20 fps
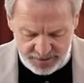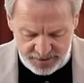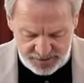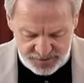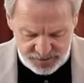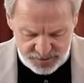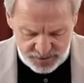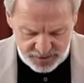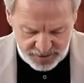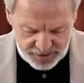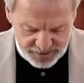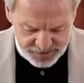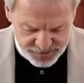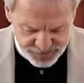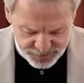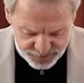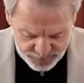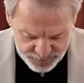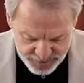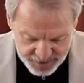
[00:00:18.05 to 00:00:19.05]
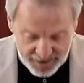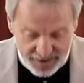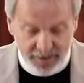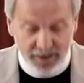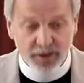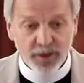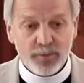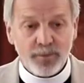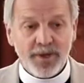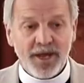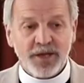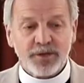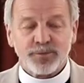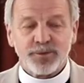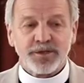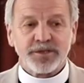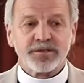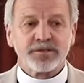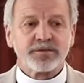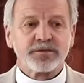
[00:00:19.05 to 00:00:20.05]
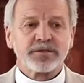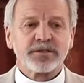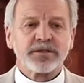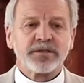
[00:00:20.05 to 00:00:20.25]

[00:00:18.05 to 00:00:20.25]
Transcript: It's a custom, not a commandment,